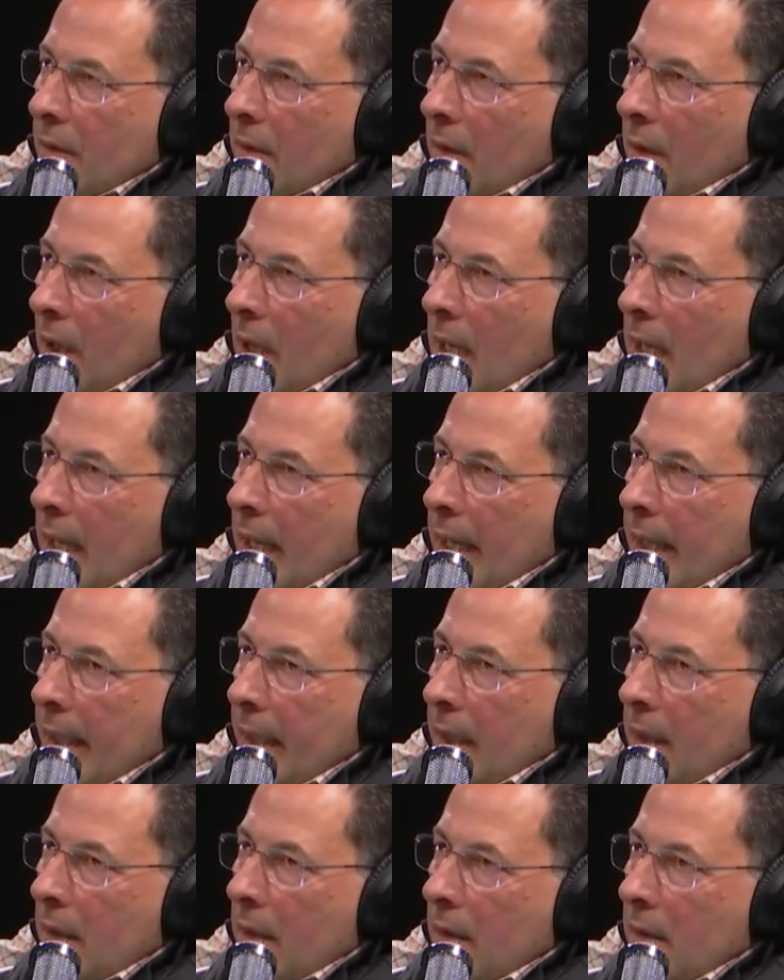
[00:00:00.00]

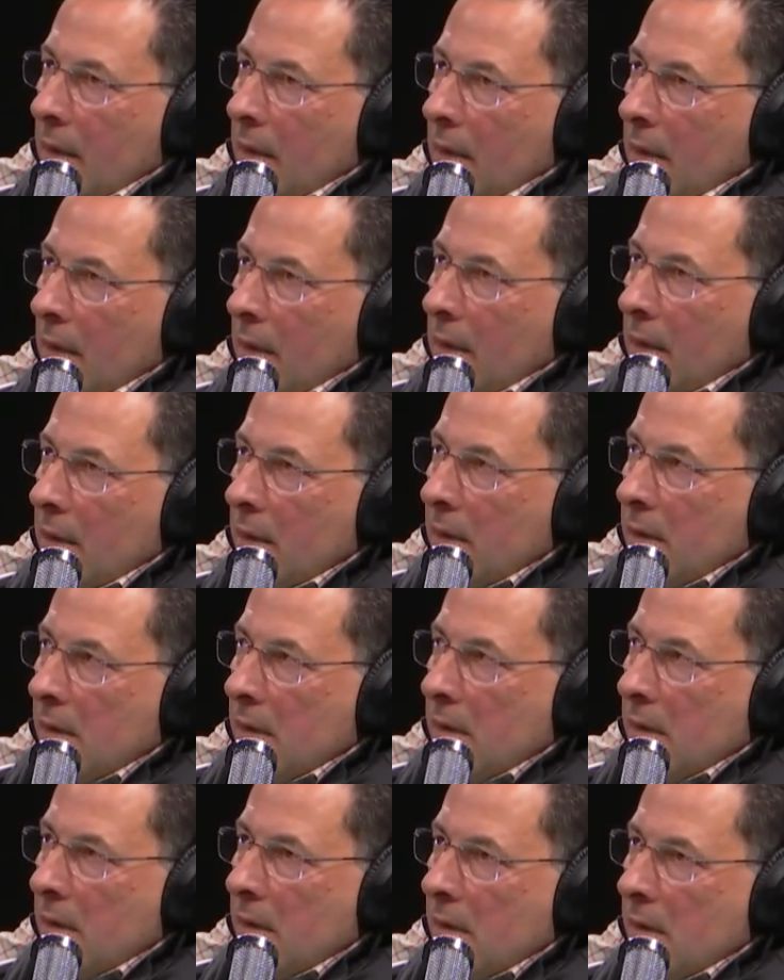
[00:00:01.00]
line,
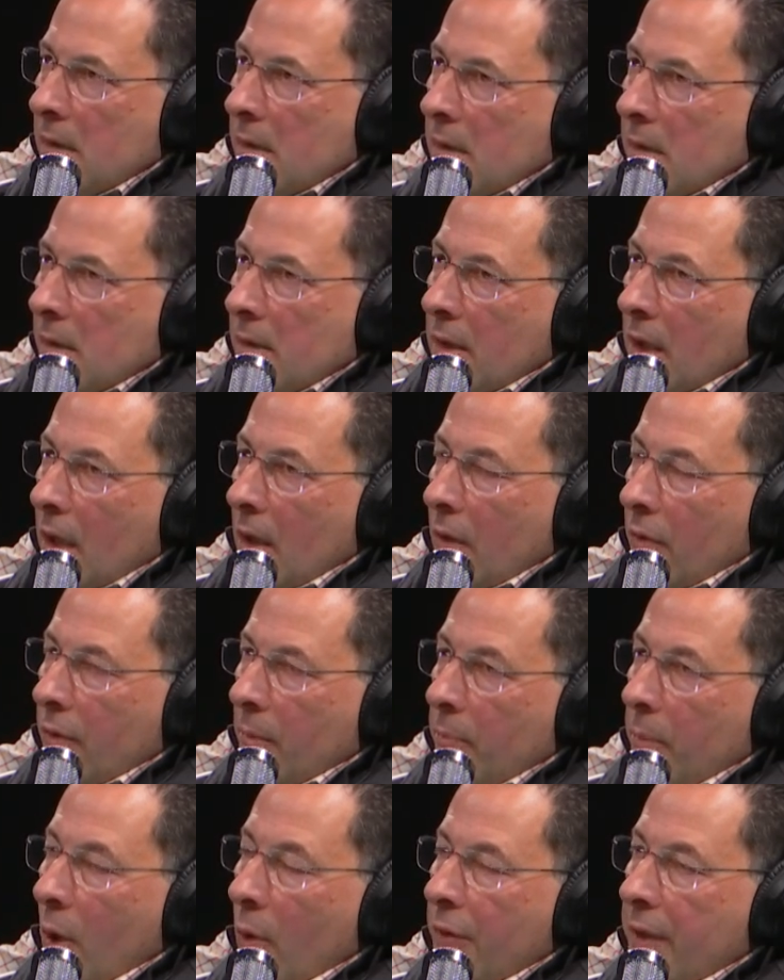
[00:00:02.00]

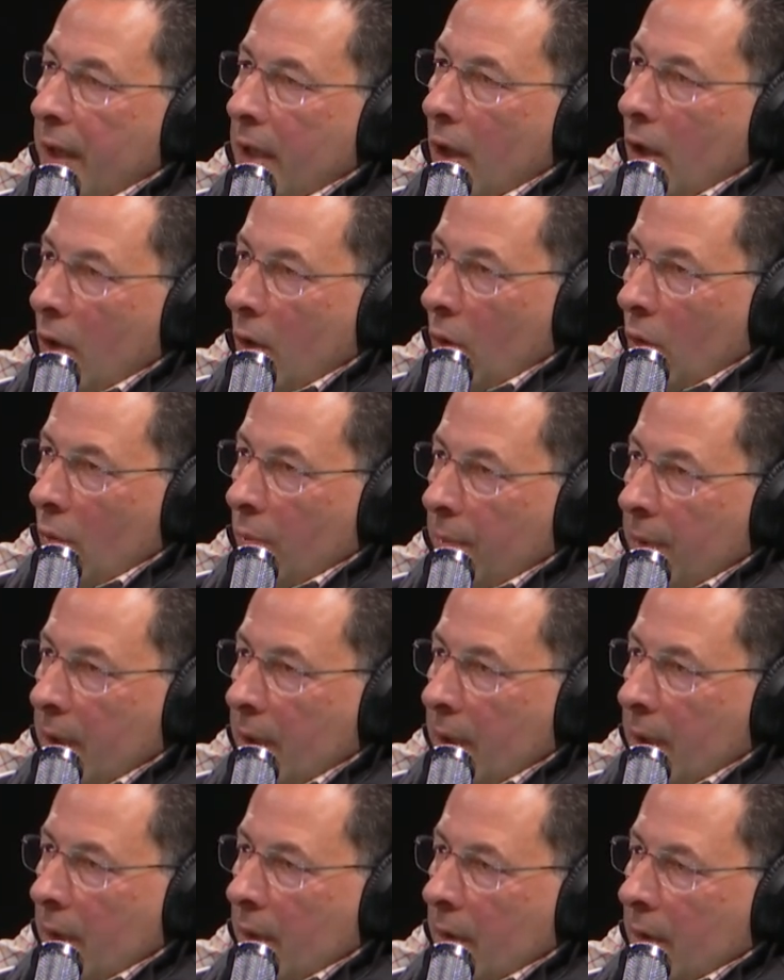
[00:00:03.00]
both at home,
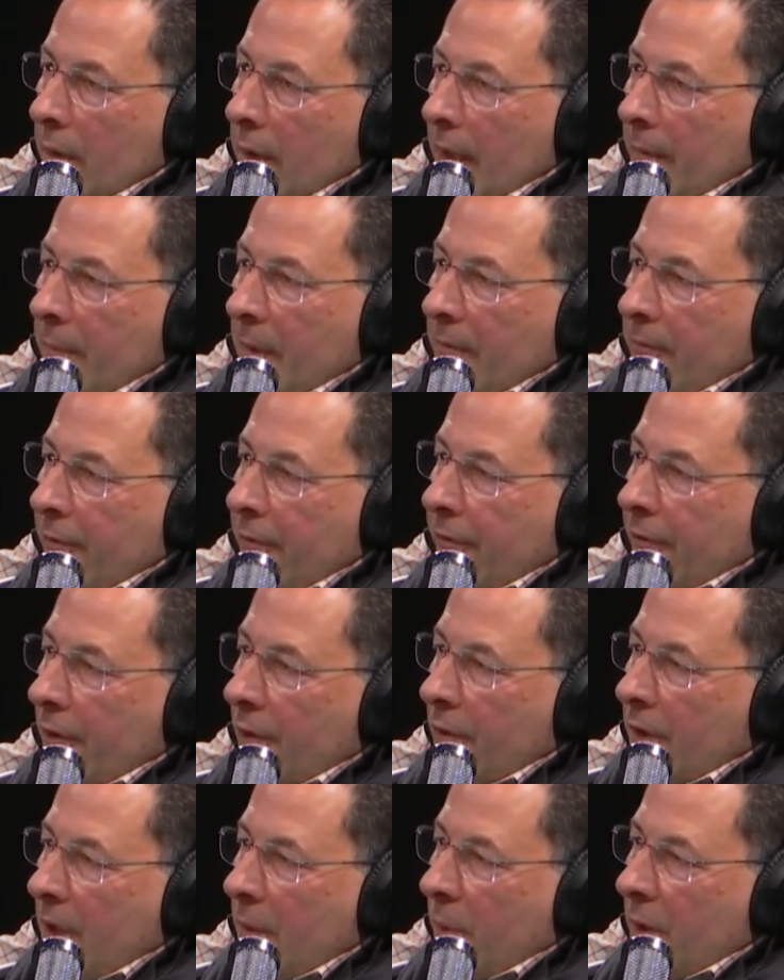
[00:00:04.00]
they've been
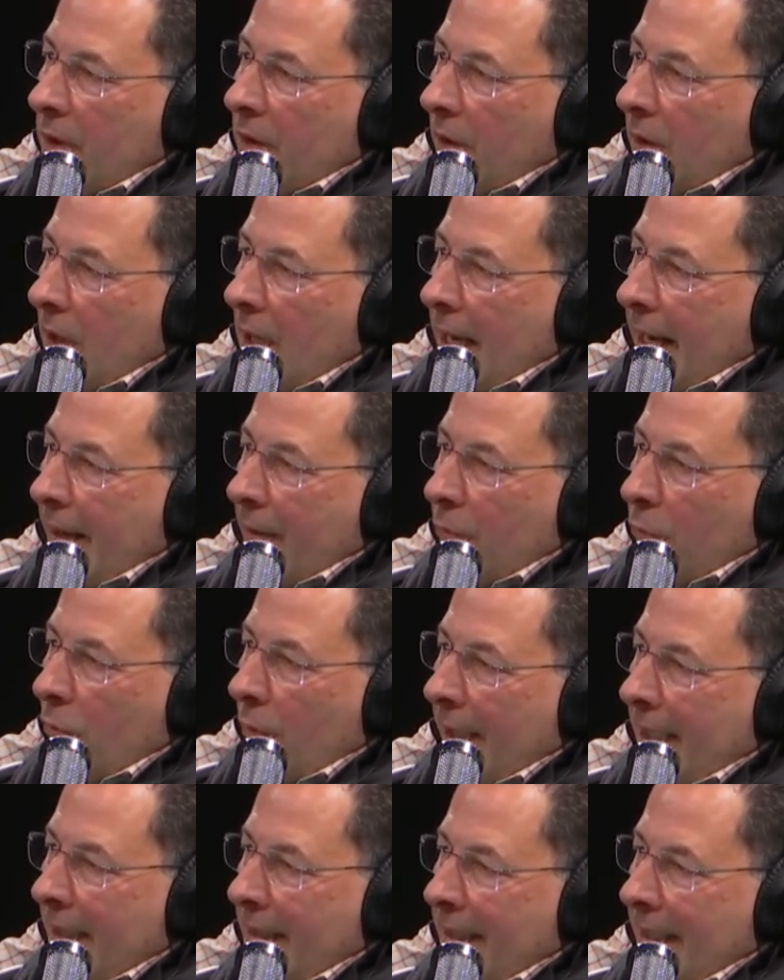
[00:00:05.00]
flirting with the line
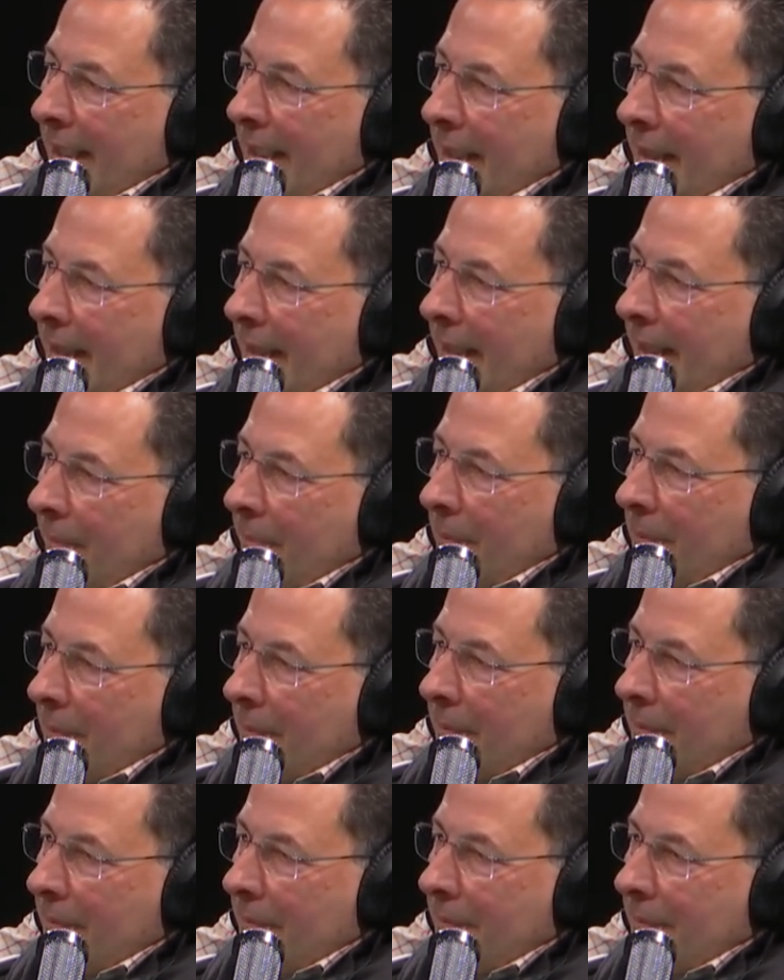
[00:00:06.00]
right at the end of the game.
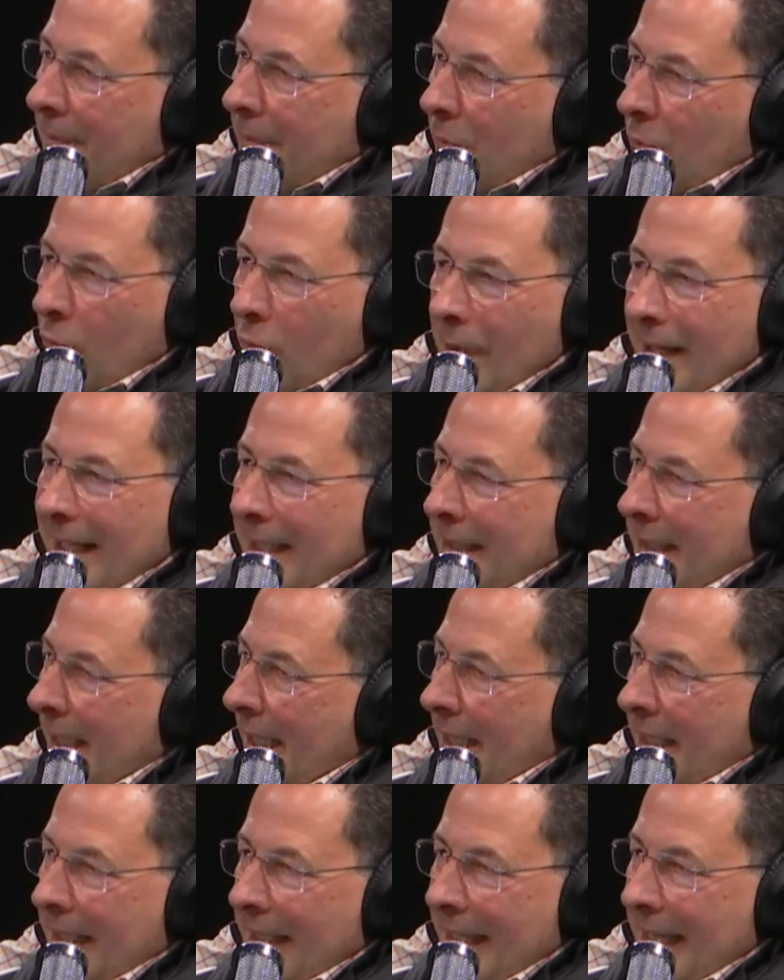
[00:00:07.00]
Right at
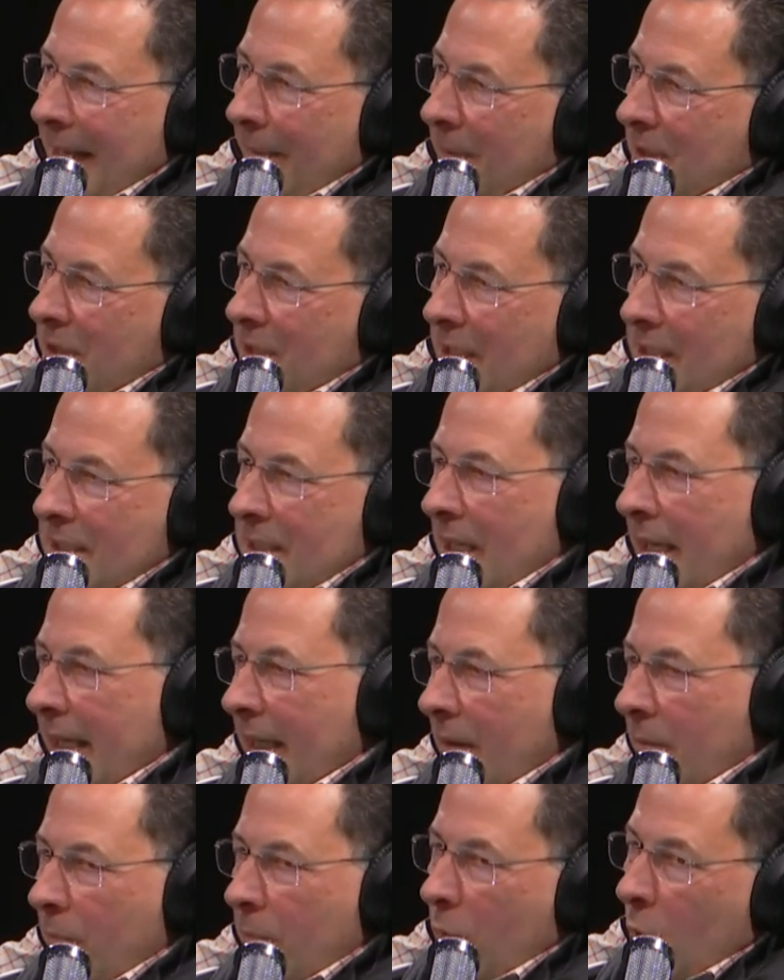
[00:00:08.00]
the end of the game, it's just
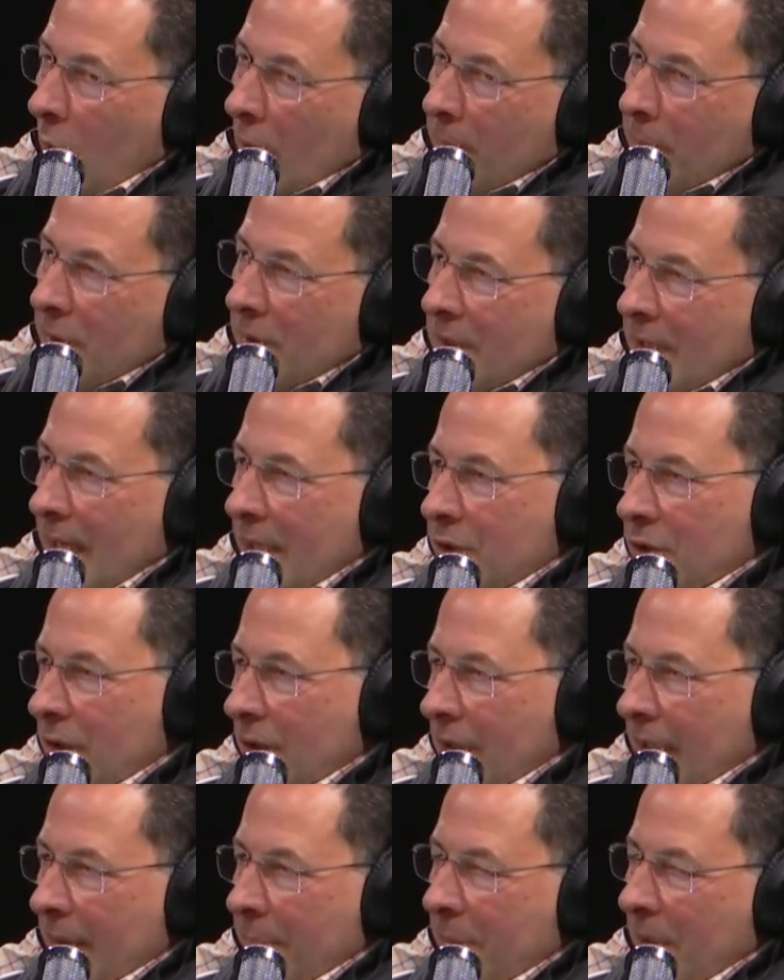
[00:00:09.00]
like one
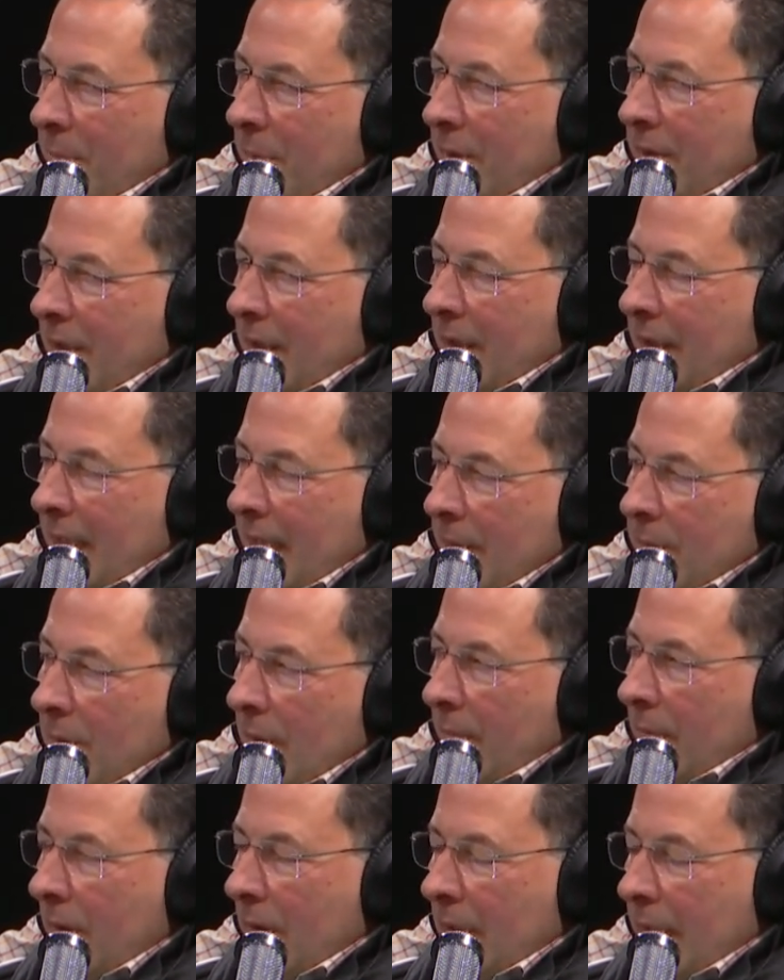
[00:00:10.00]
possession. Like people think the
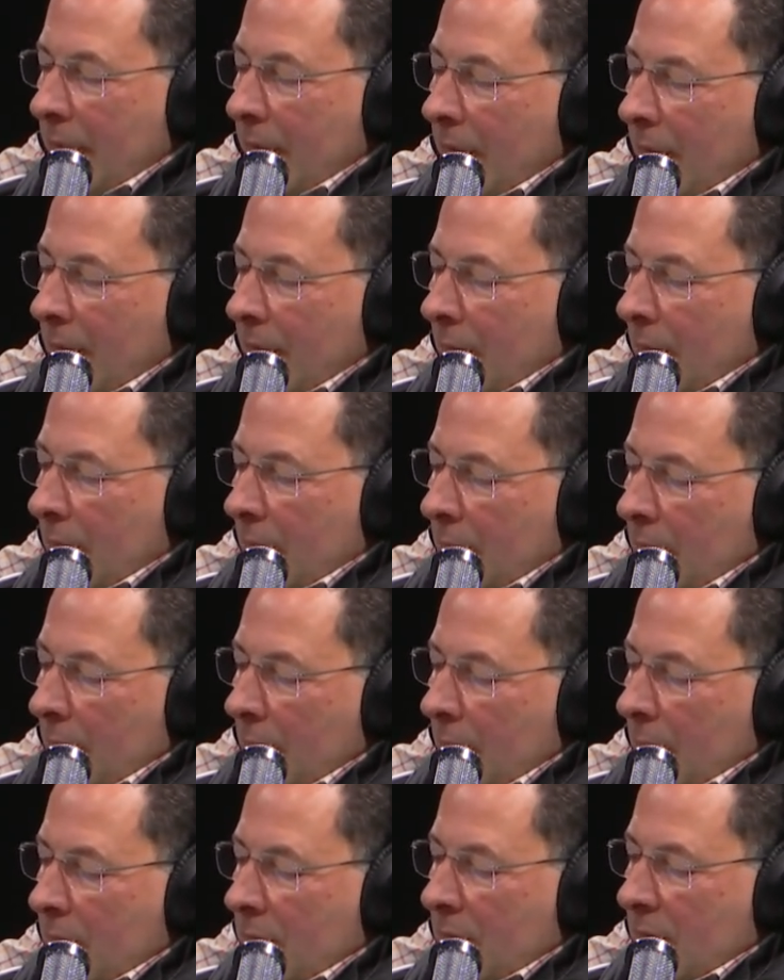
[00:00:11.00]
game's I'm going like,
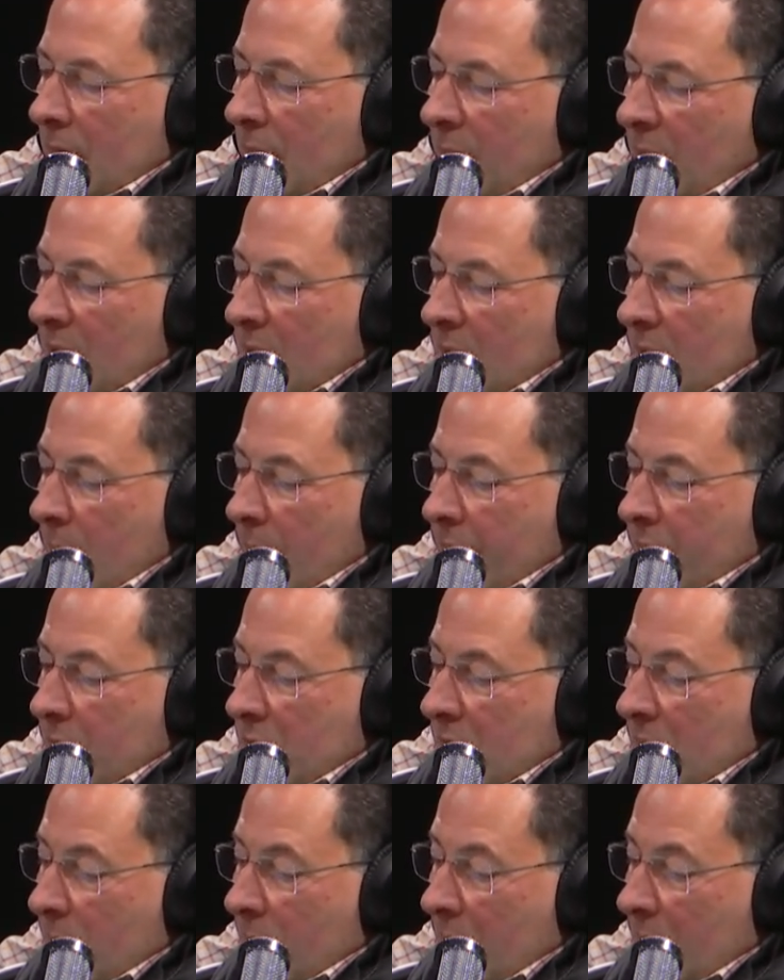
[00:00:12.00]
yeah, this is going to mean something
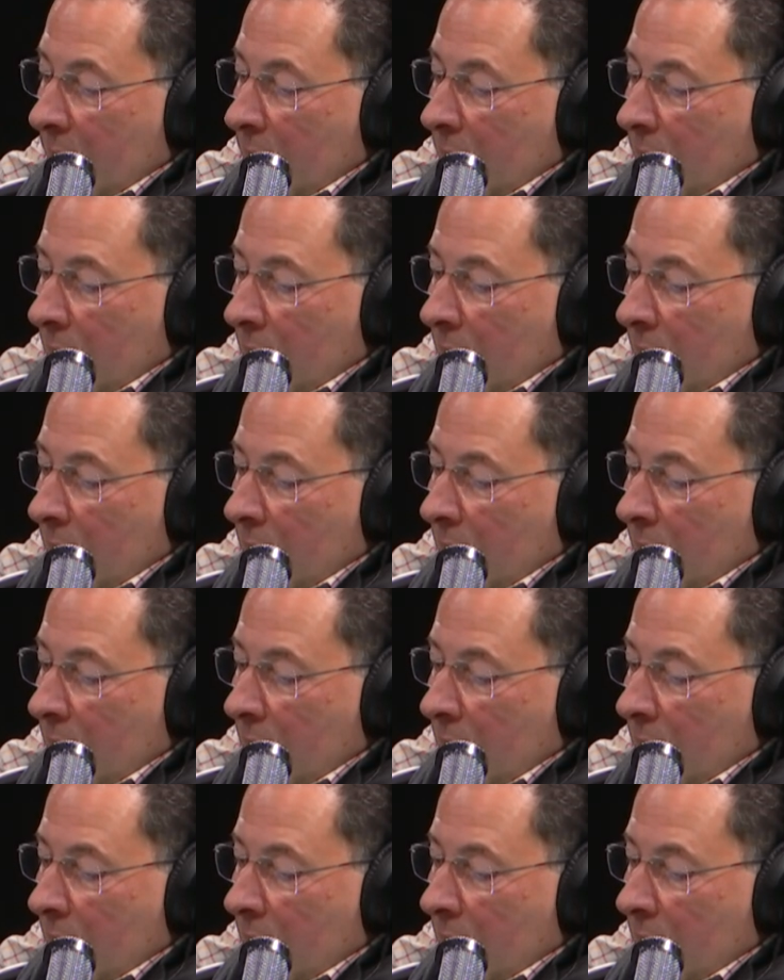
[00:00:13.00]
for somebody.